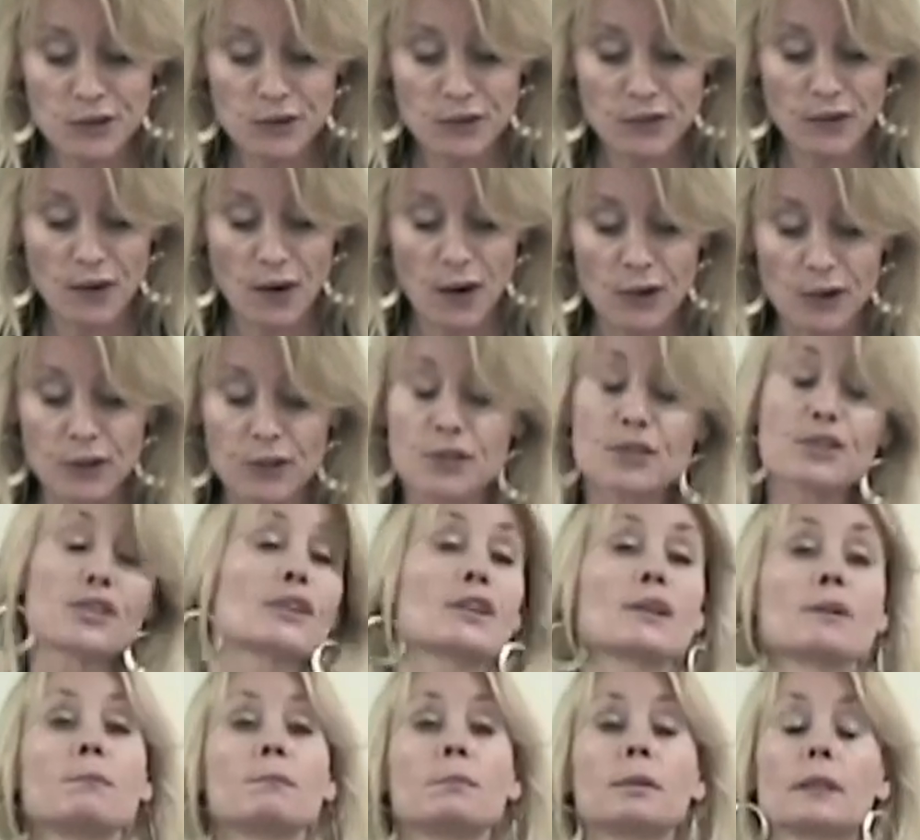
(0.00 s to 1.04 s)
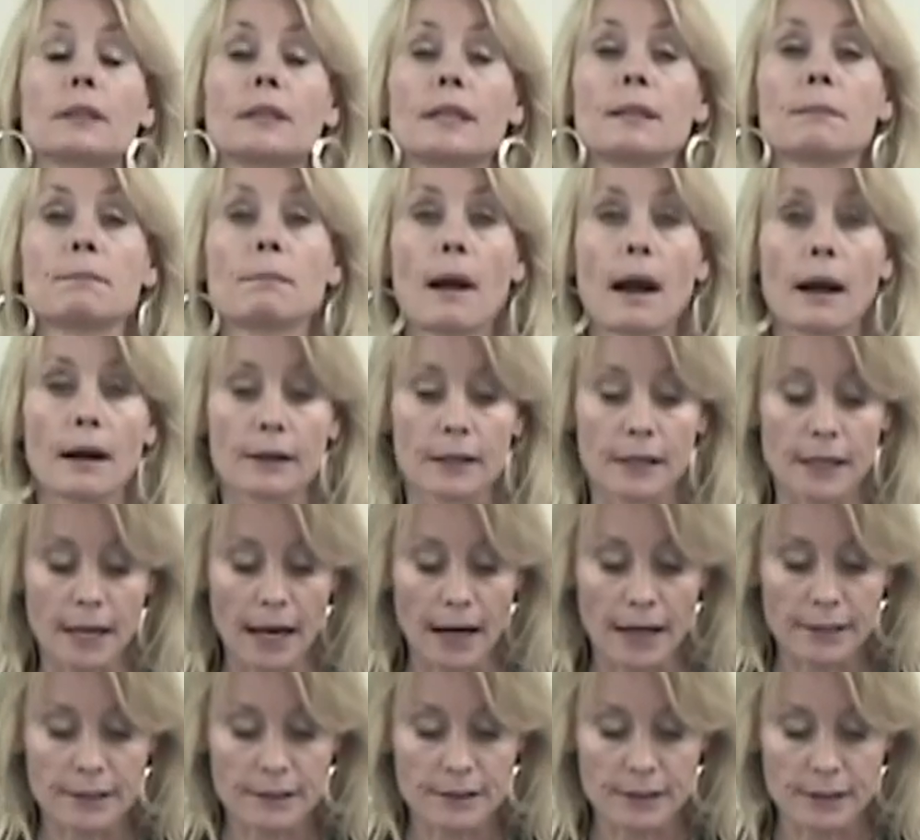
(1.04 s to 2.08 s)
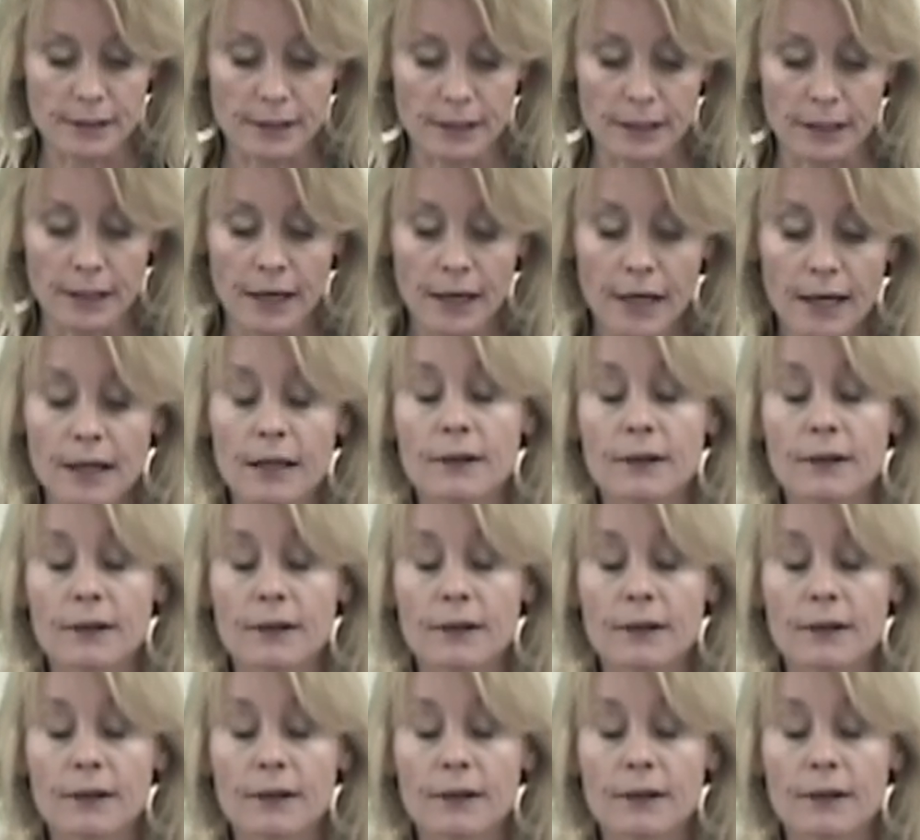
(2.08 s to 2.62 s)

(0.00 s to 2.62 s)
the voter to complete party ID.